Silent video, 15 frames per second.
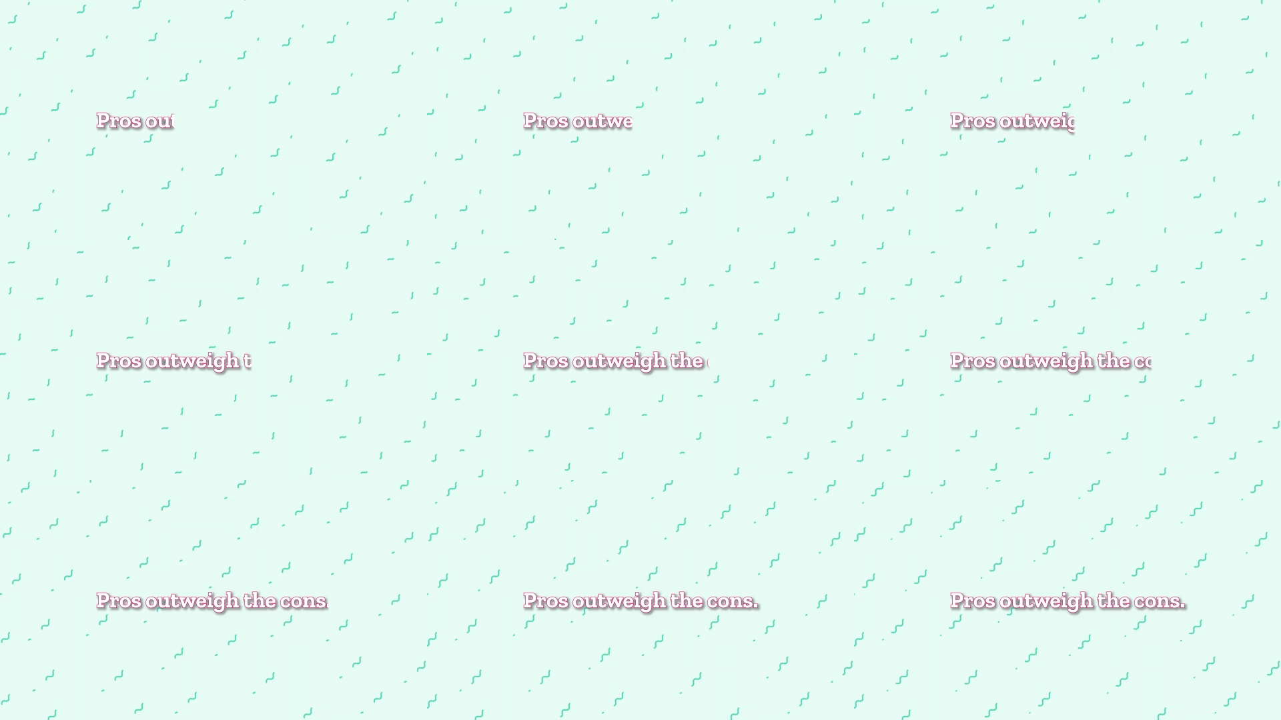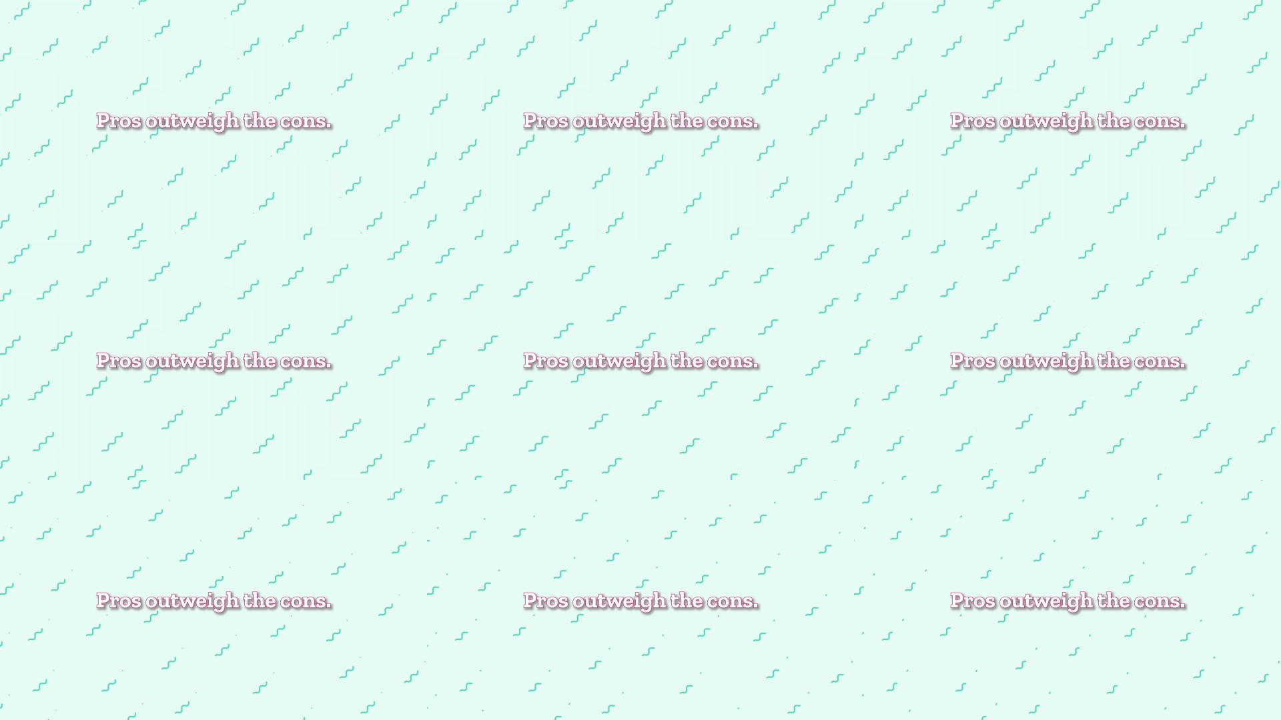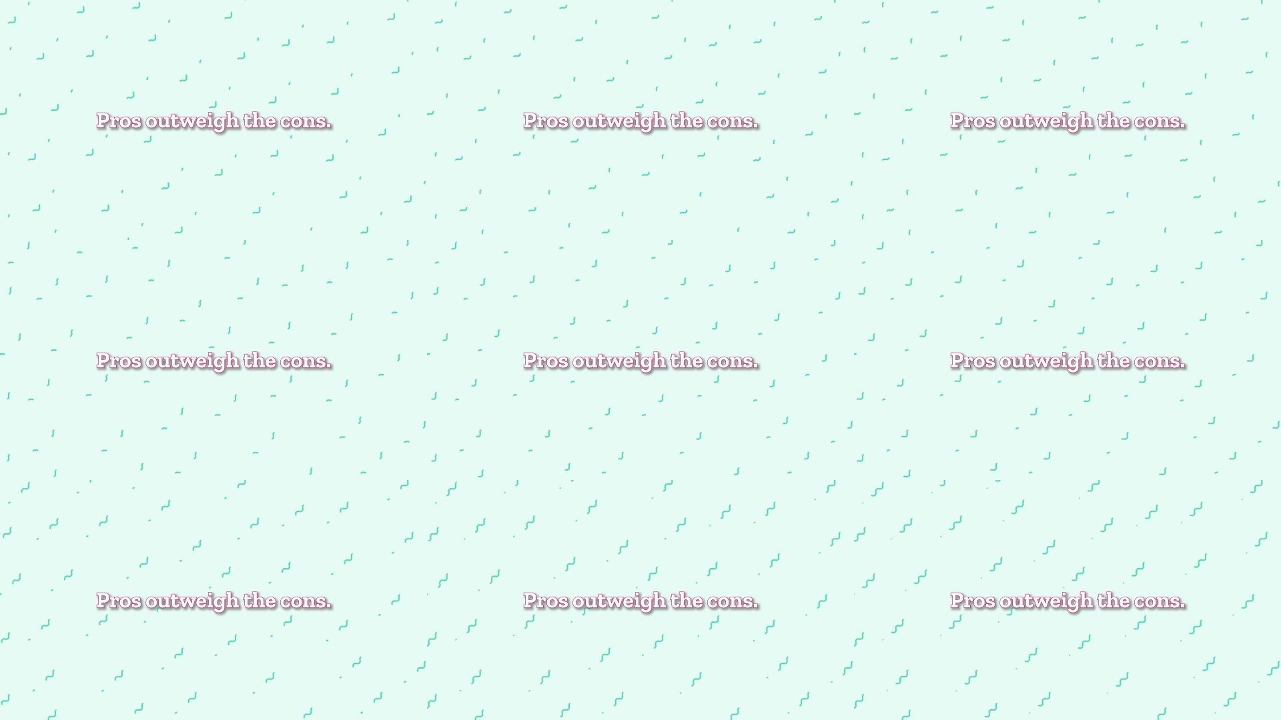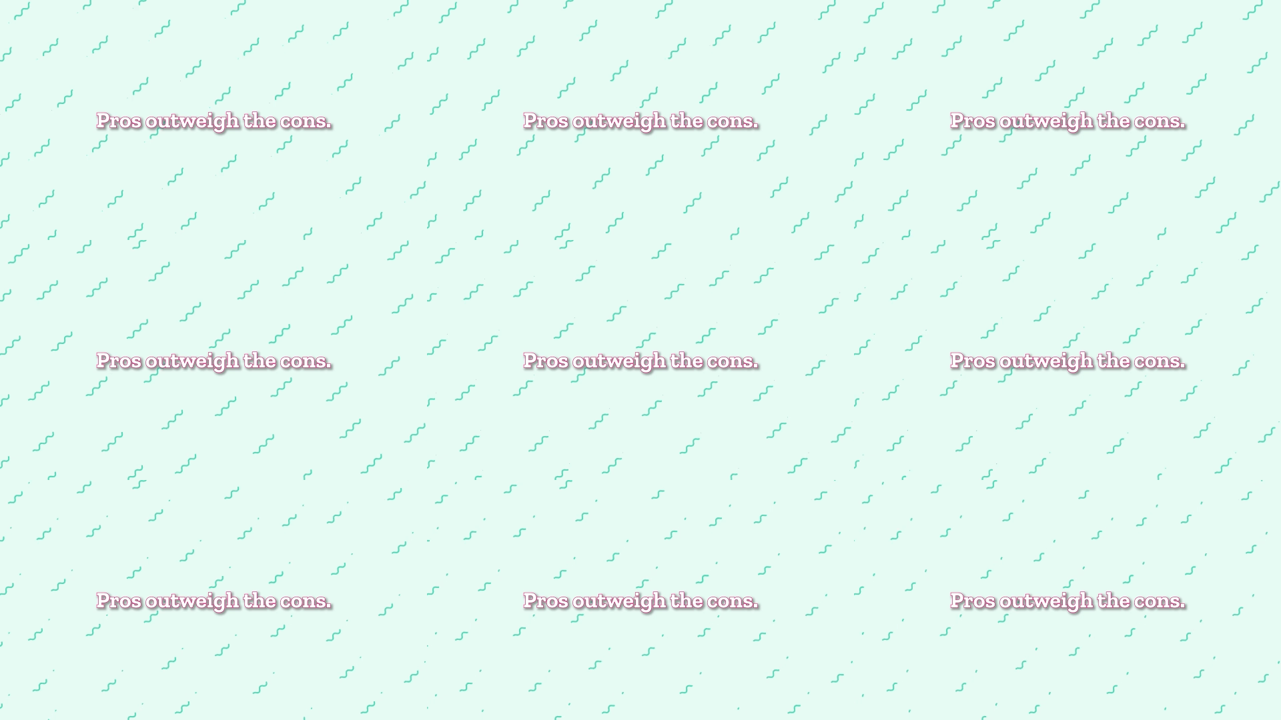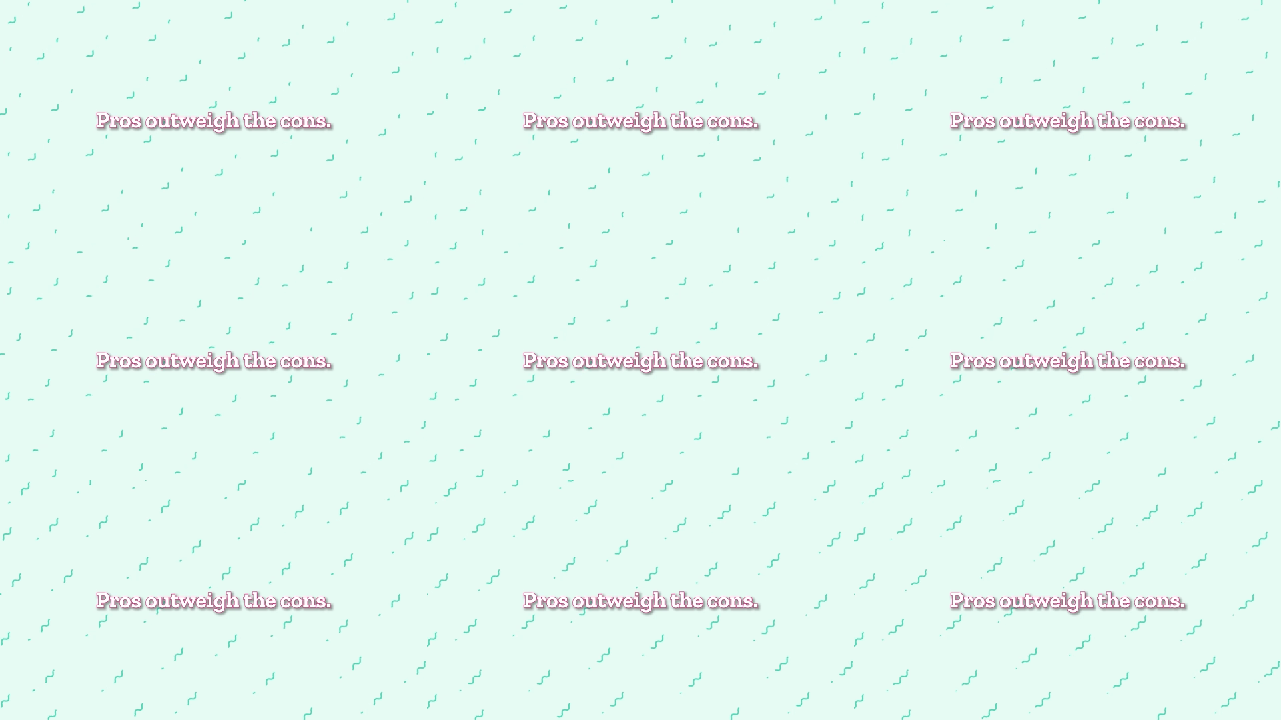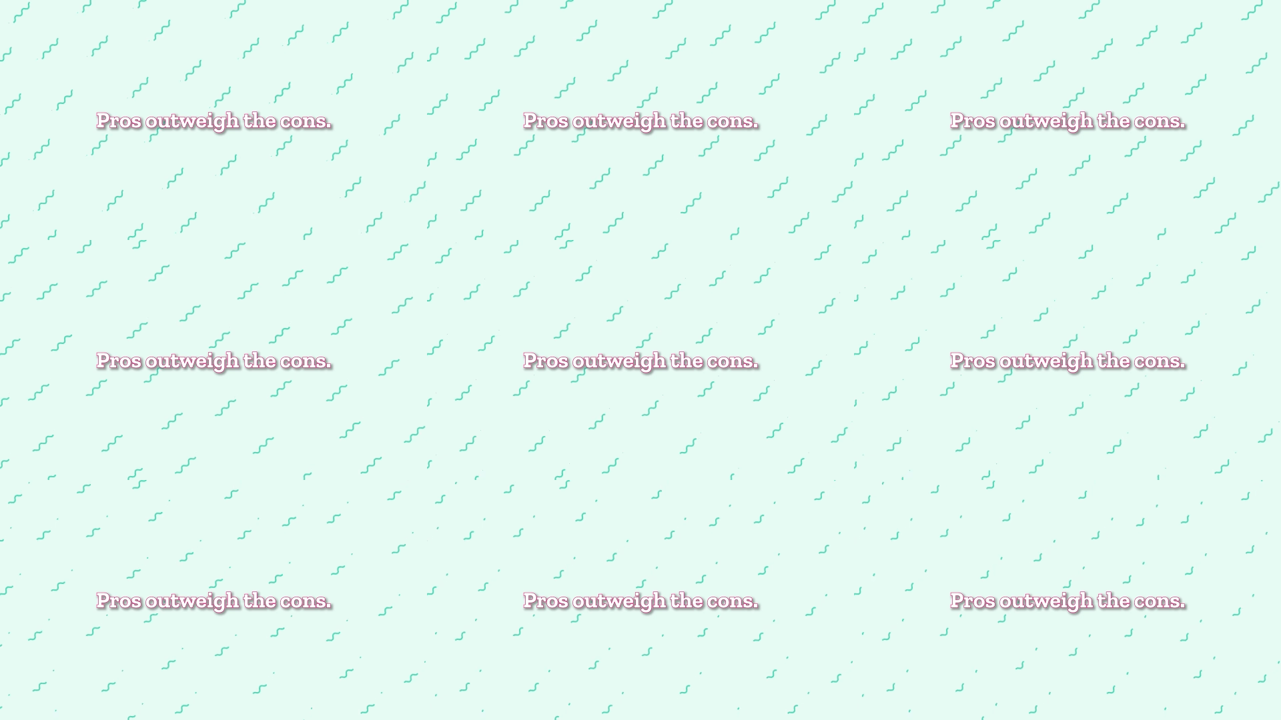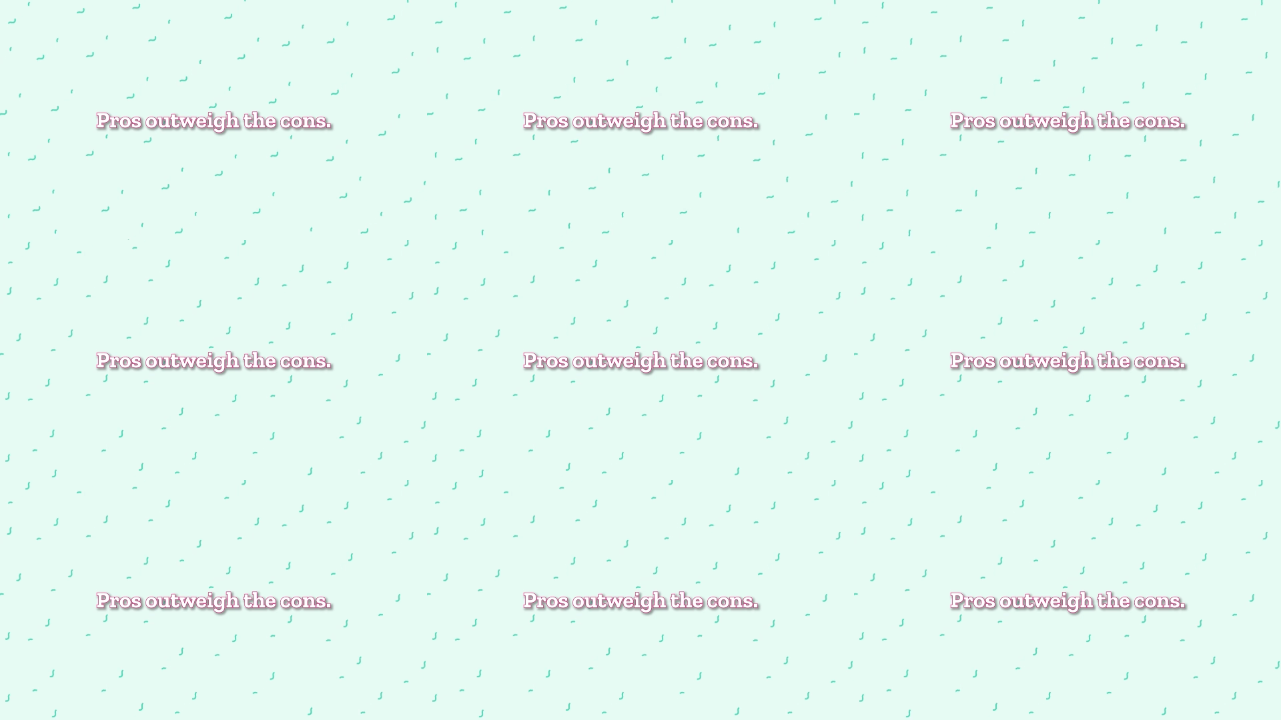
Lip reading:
(no speaker visible)